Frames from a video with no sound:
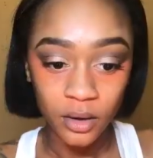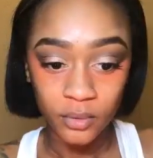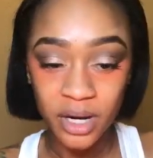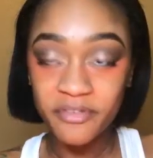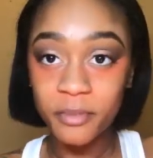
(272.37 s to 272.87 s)

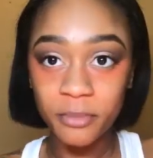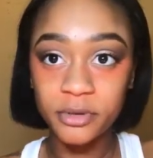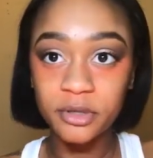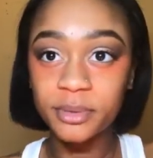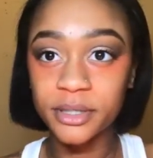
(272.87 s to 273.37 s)
Whatever my
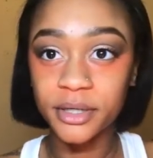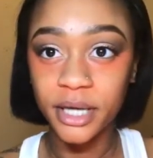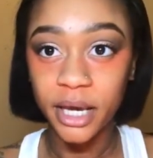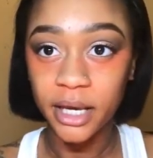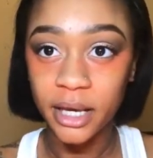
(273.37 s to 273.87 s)
beauty blender
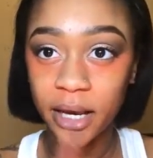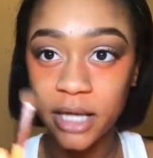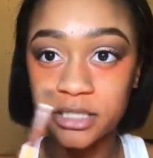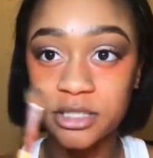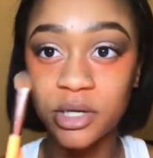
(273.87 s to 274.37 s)
can't get, I
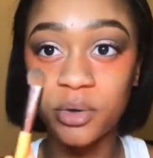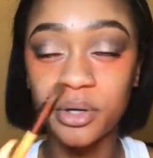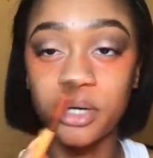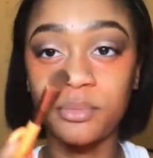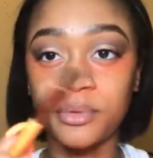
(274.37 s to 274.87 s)
just go
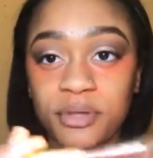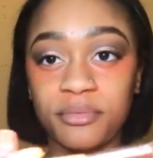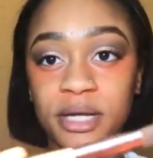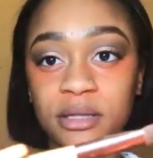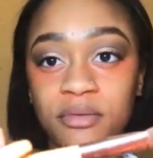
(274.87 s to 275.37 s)
in with a
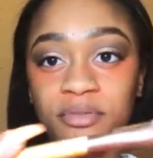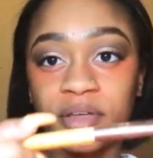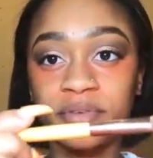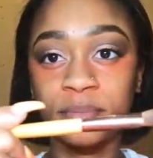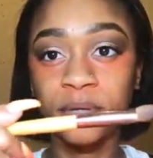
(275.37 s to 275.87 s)
regular
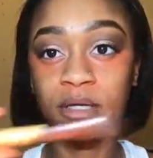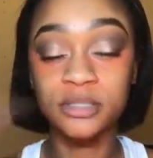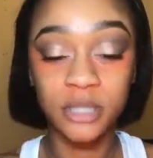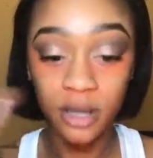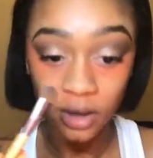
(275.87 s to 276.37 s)
fluffy
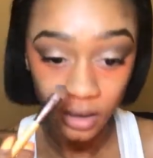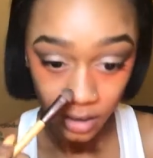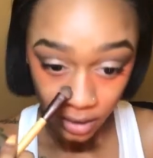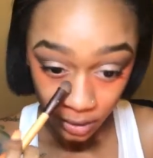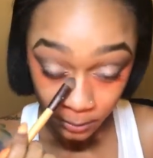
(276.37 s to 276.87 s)
brush and
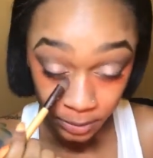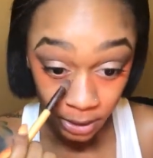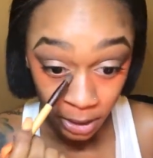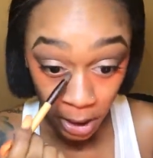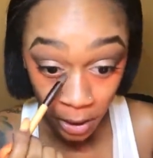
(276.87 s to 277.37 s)

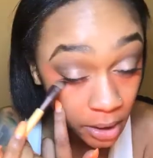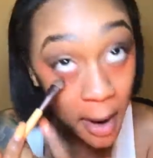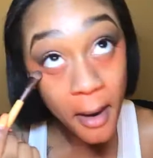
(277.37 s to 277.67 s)
blend it out.